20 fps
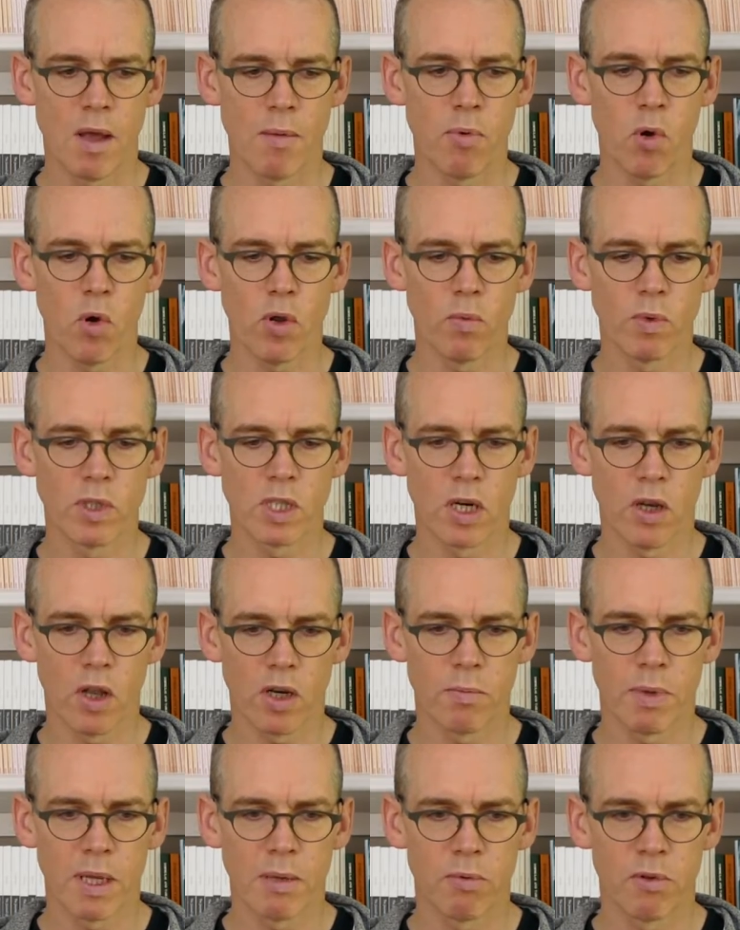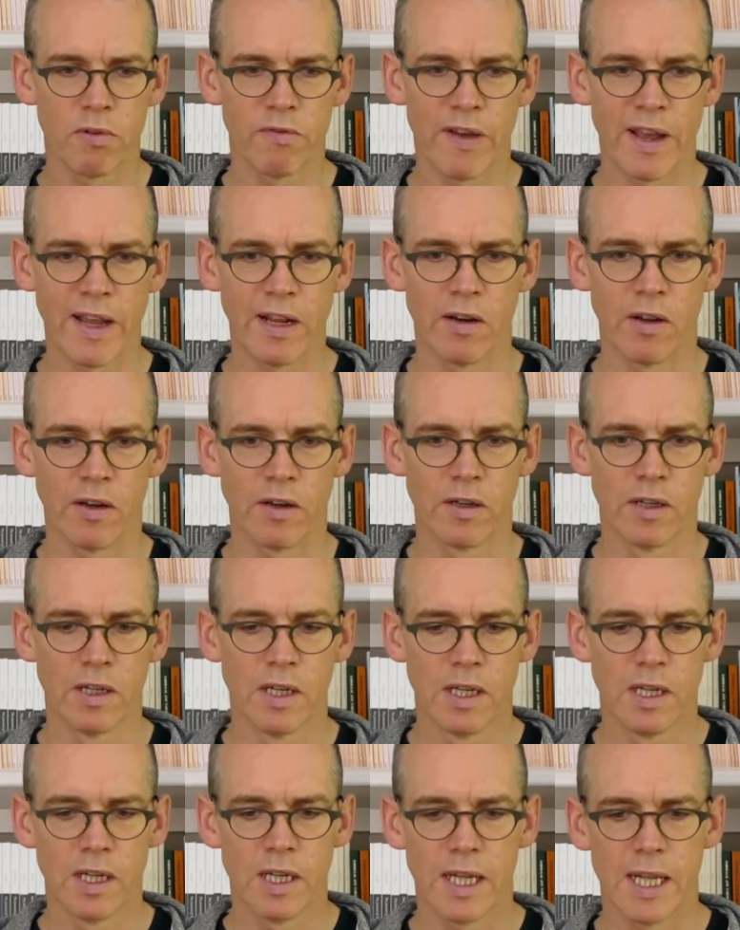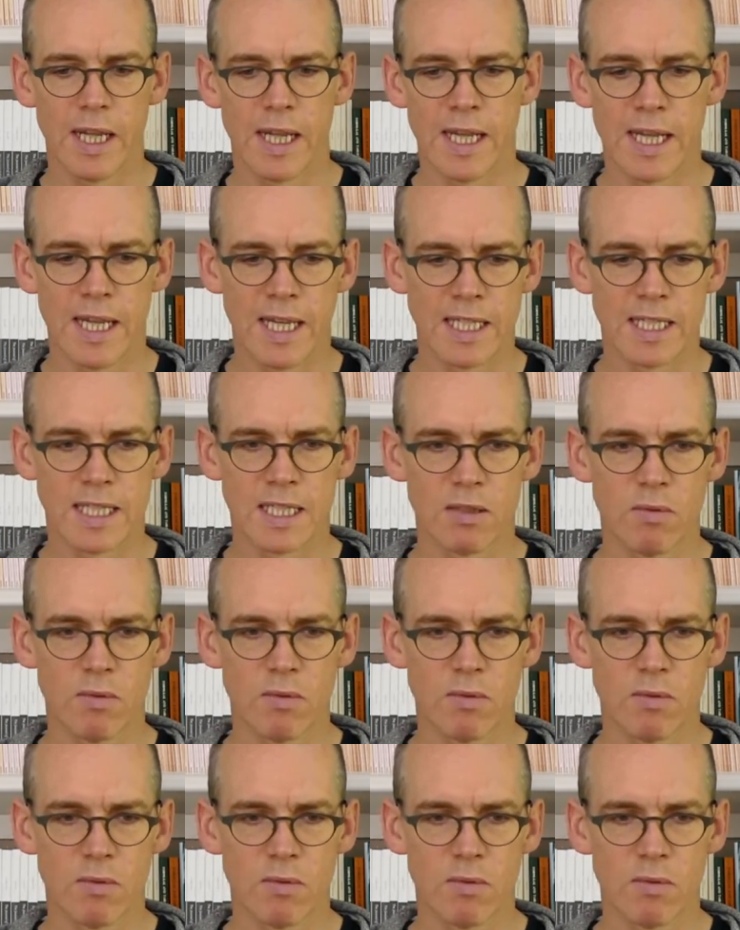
point which a lot of people fail on. A